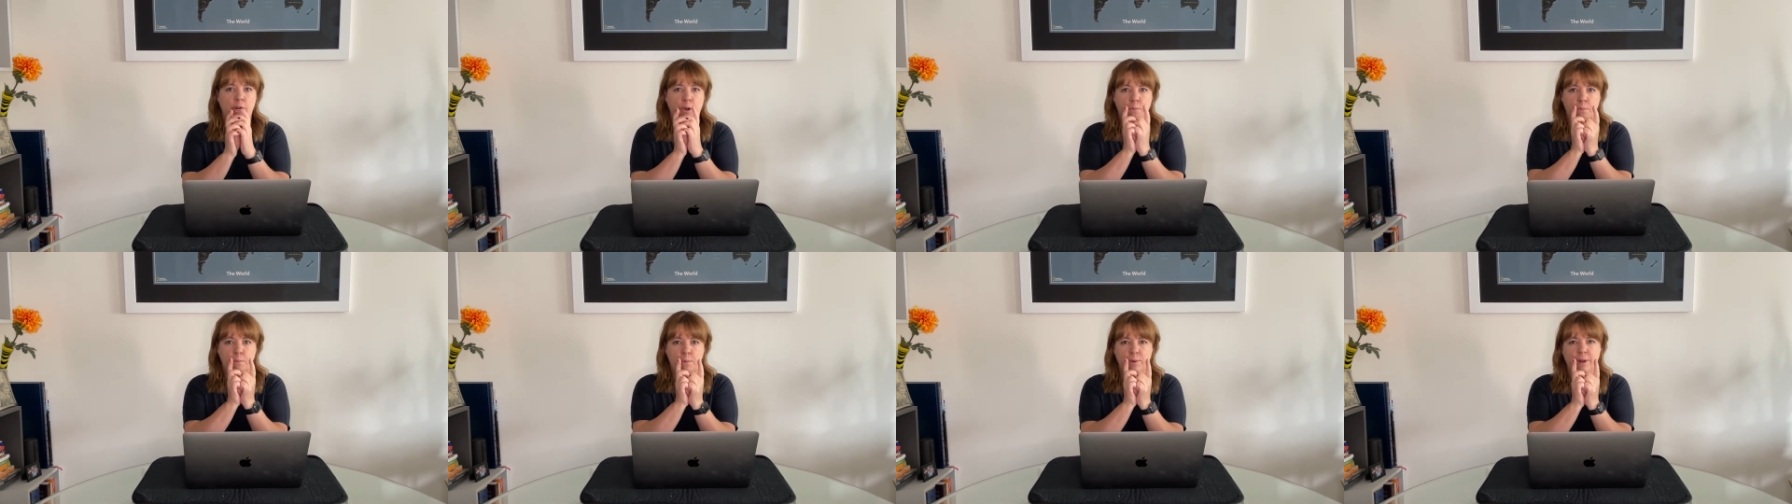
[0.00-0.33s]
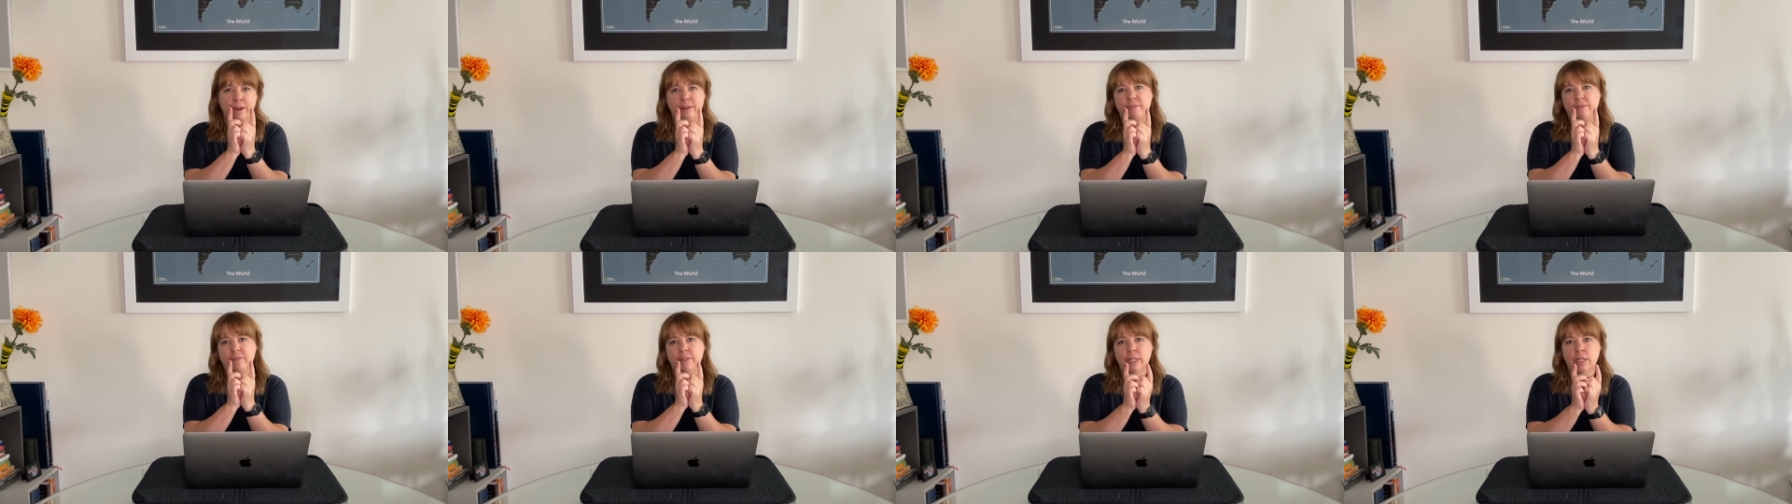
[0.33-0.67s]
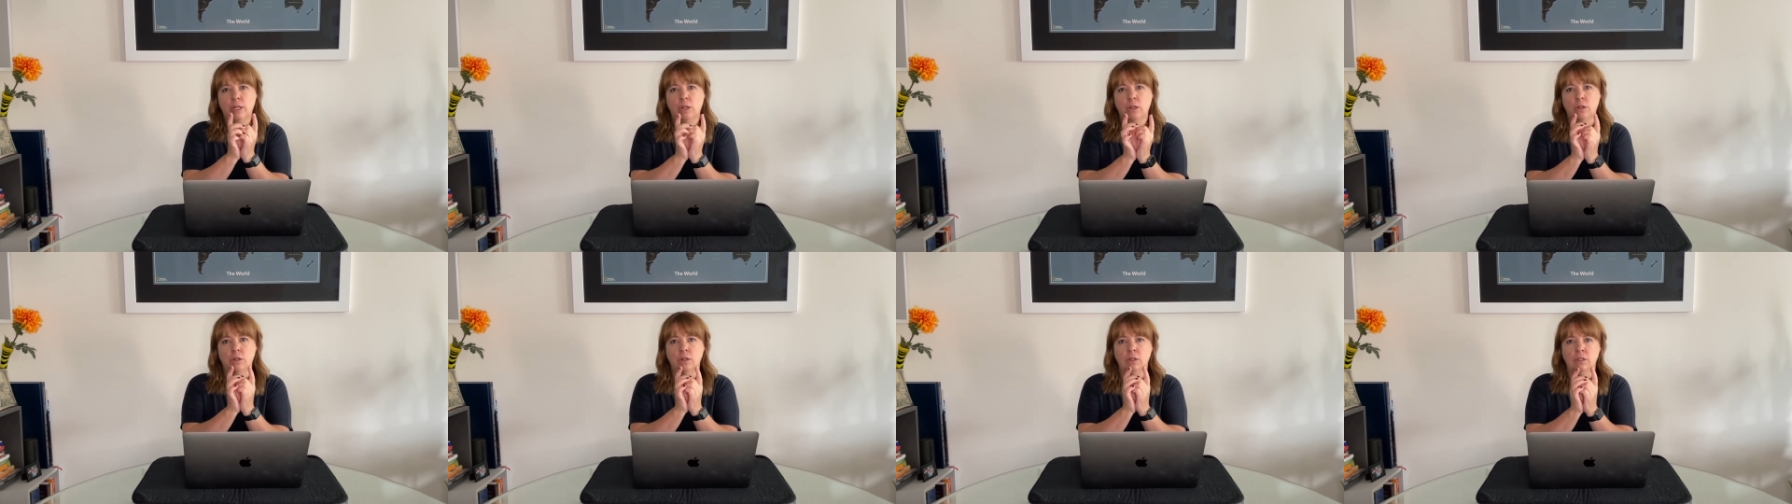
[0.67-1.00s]
brief
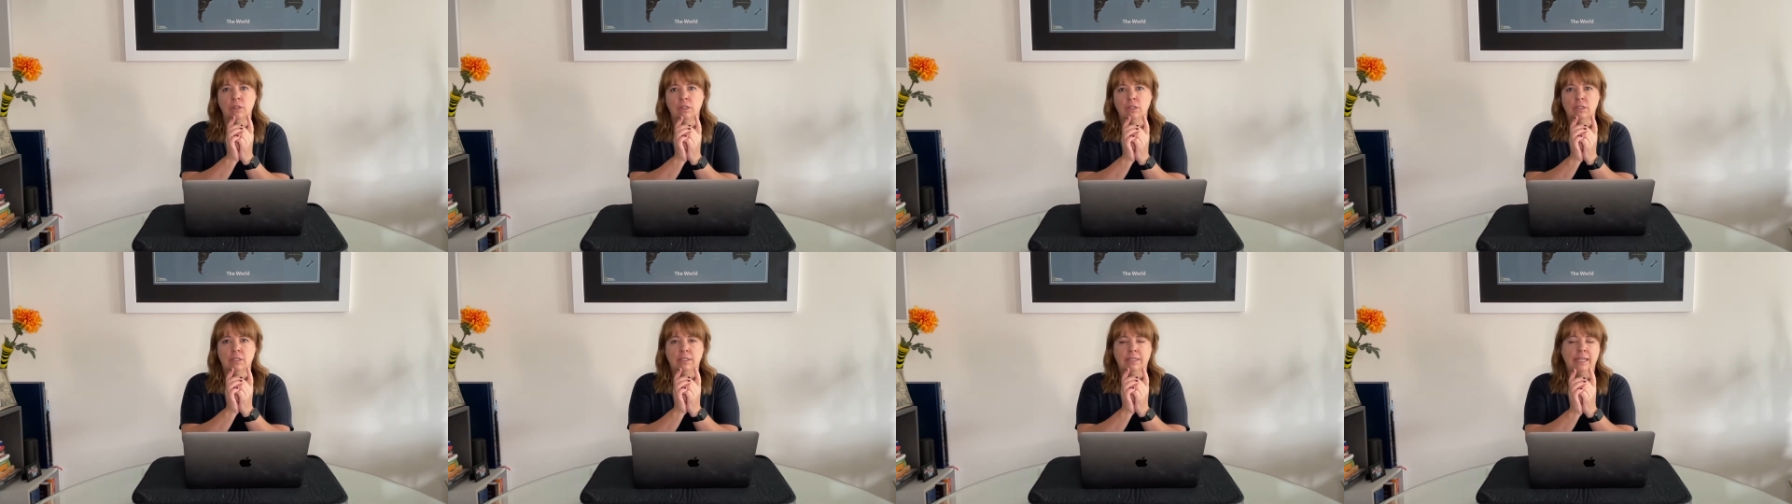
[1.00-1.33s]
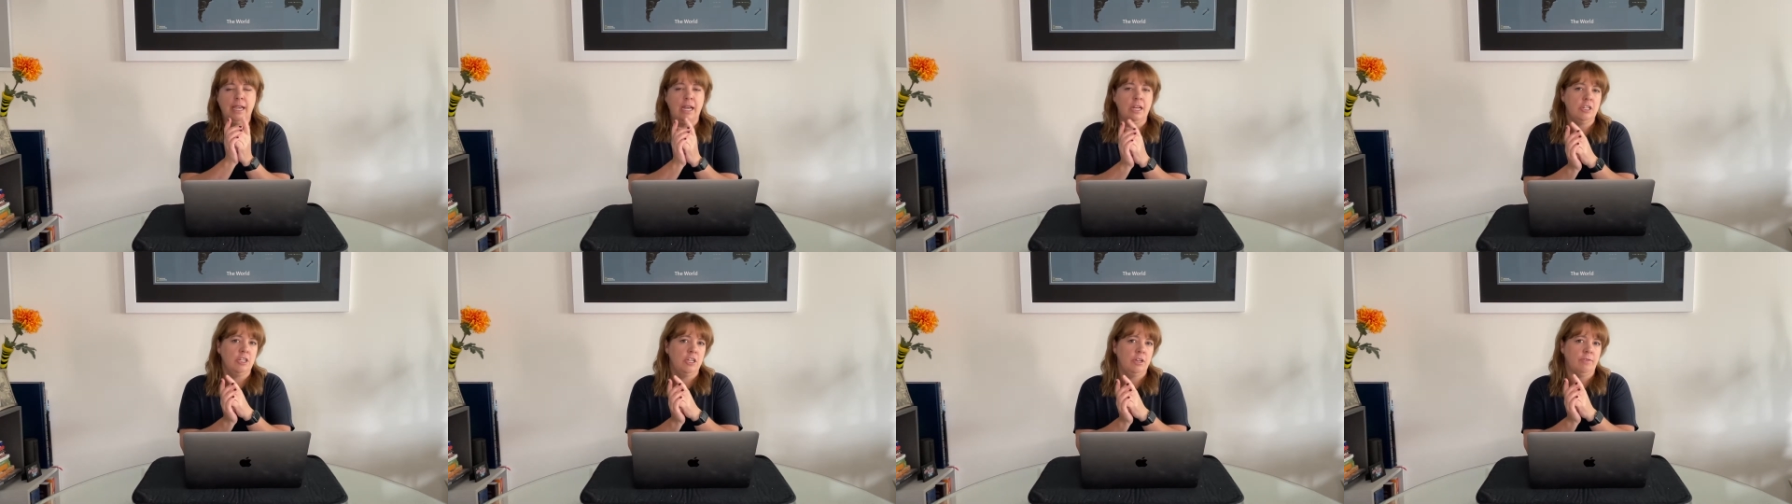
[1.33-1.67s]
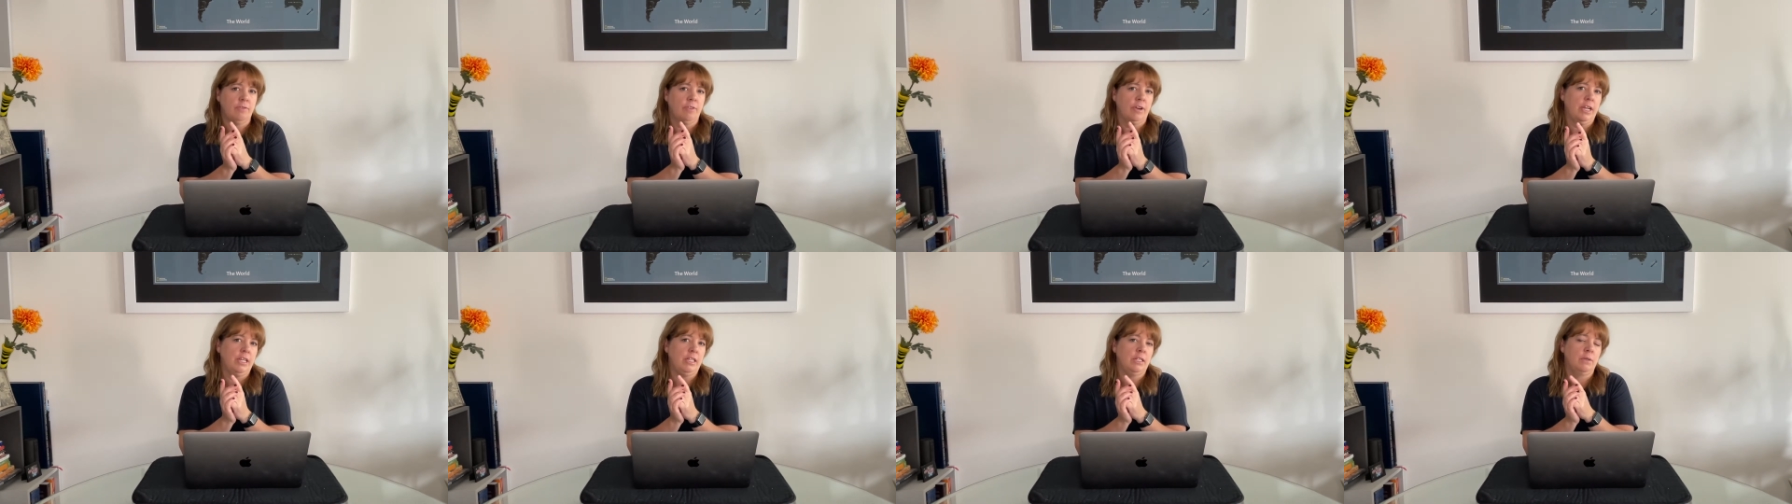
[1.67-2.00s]
little catchy
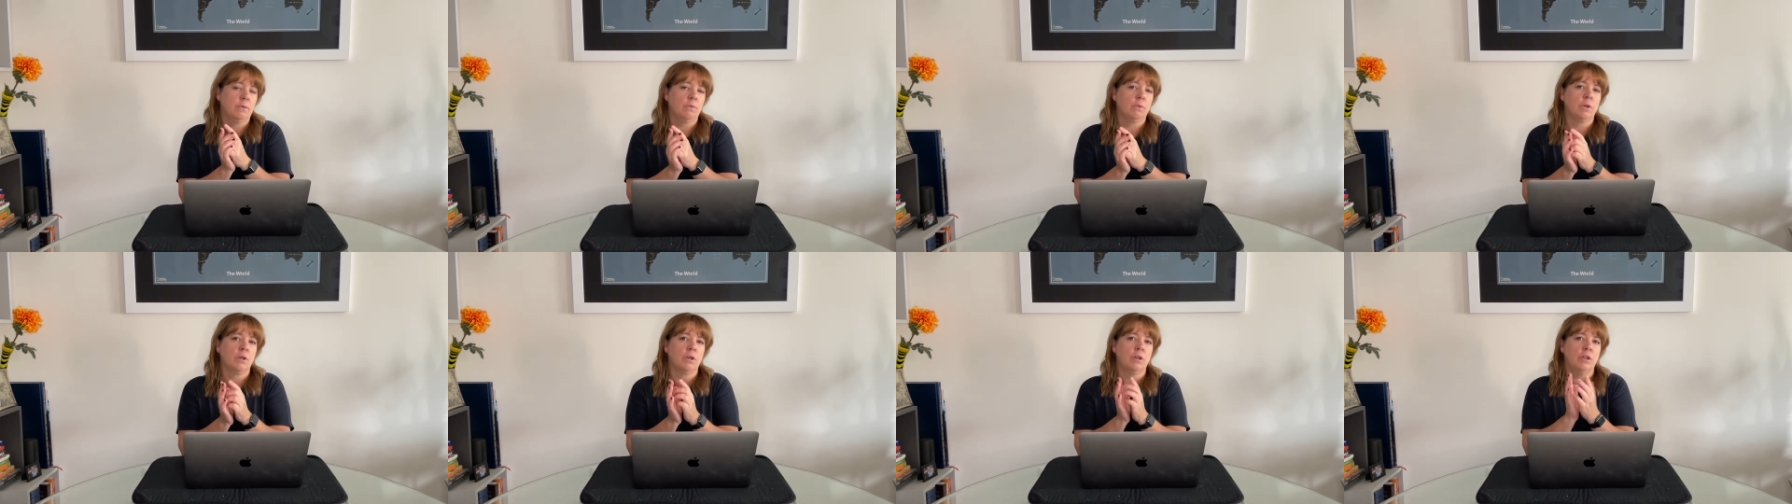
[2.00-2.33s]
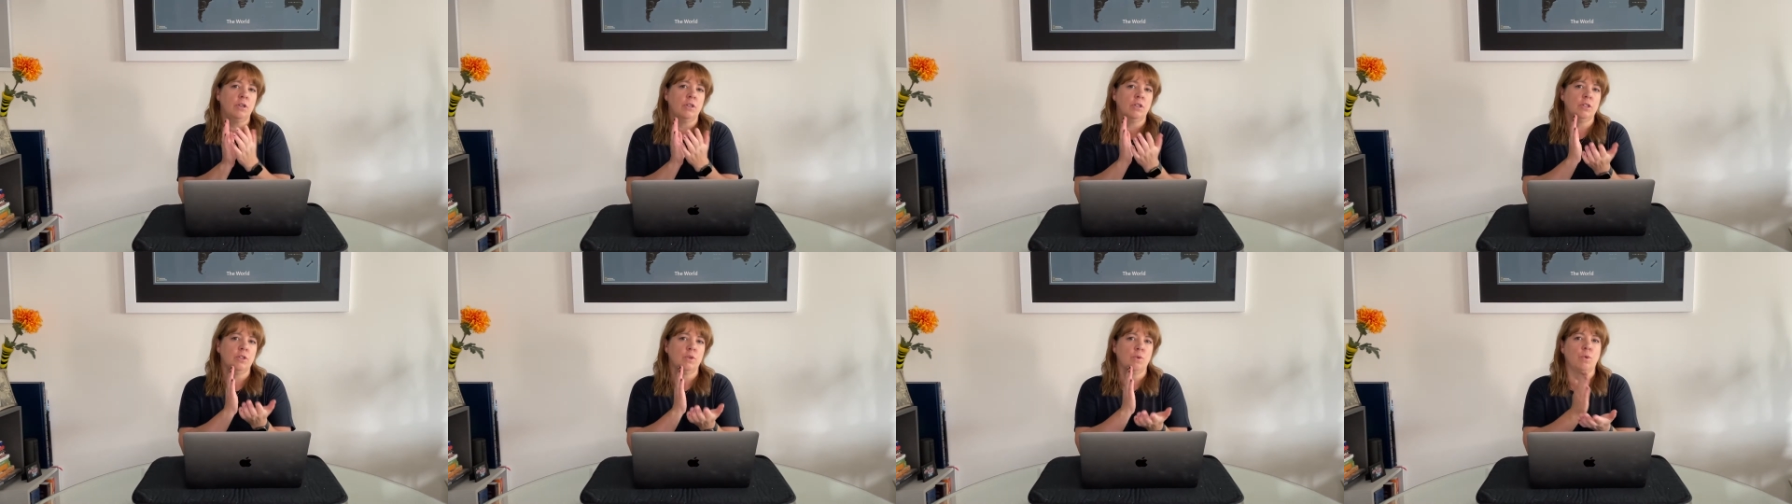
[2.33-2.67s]
phrase words